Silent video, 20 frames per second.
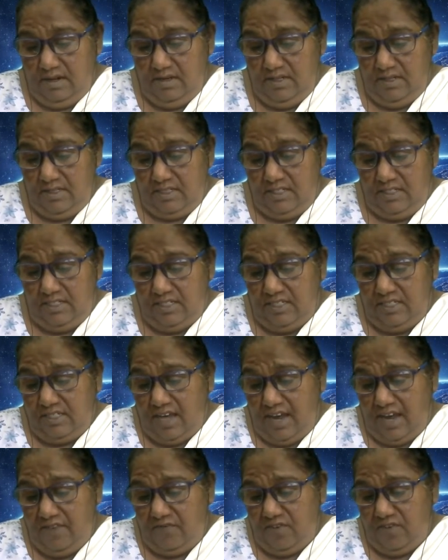she says,
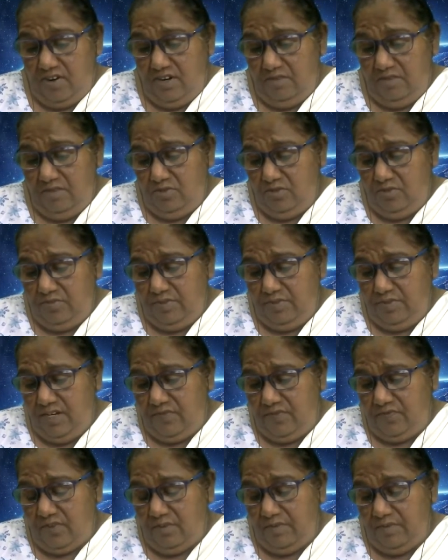I found a blue
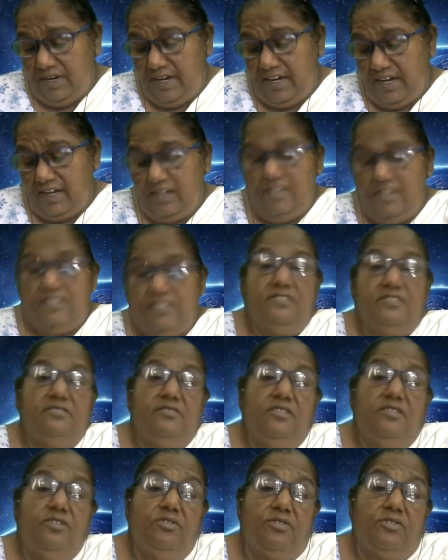bead for my necklace.
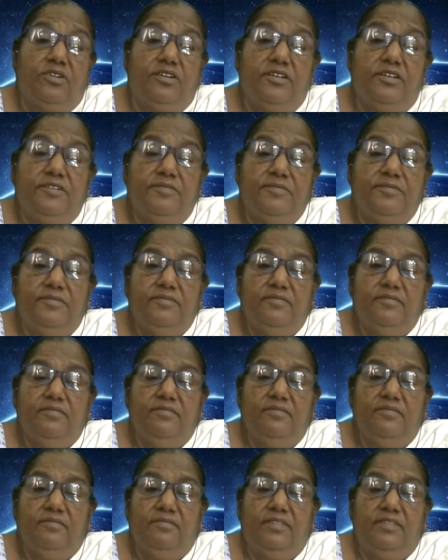Look,
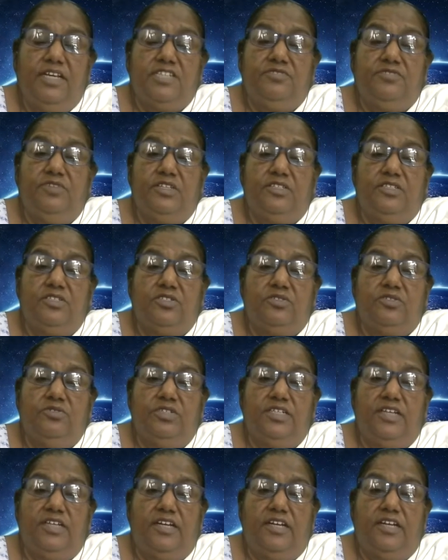that's where the
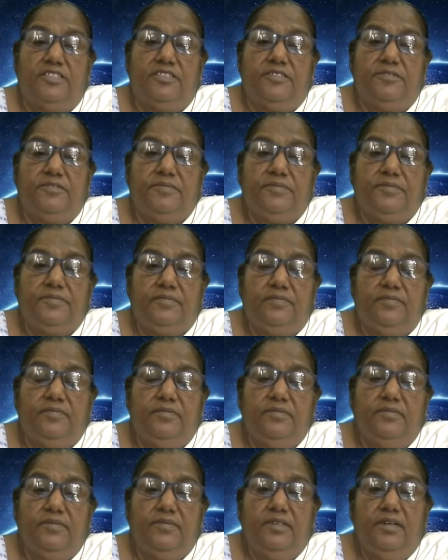story ends.
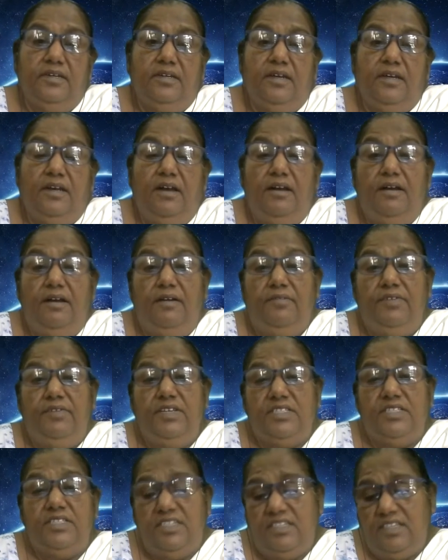We
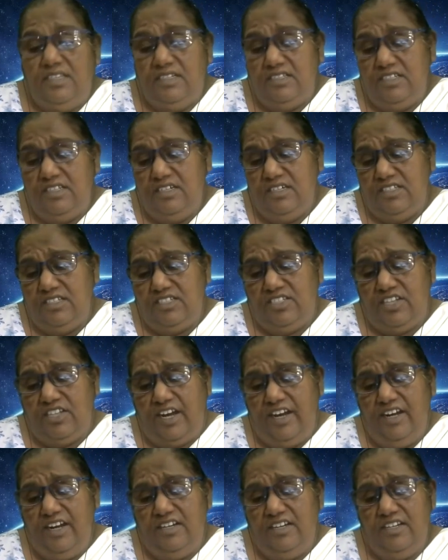see that here
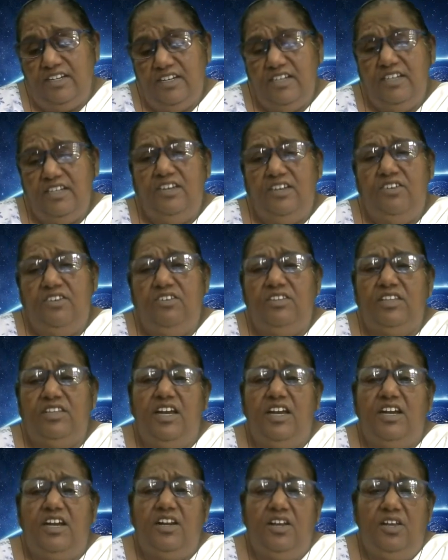child,
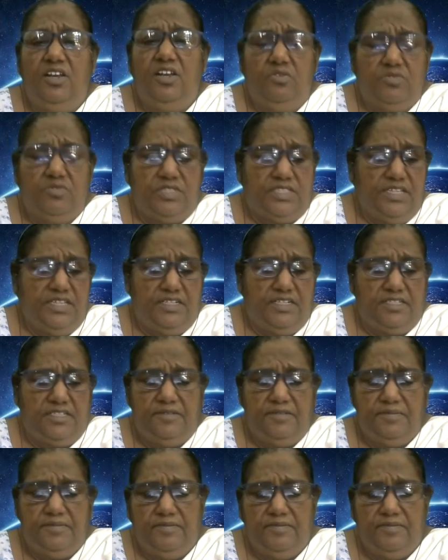they are innocent.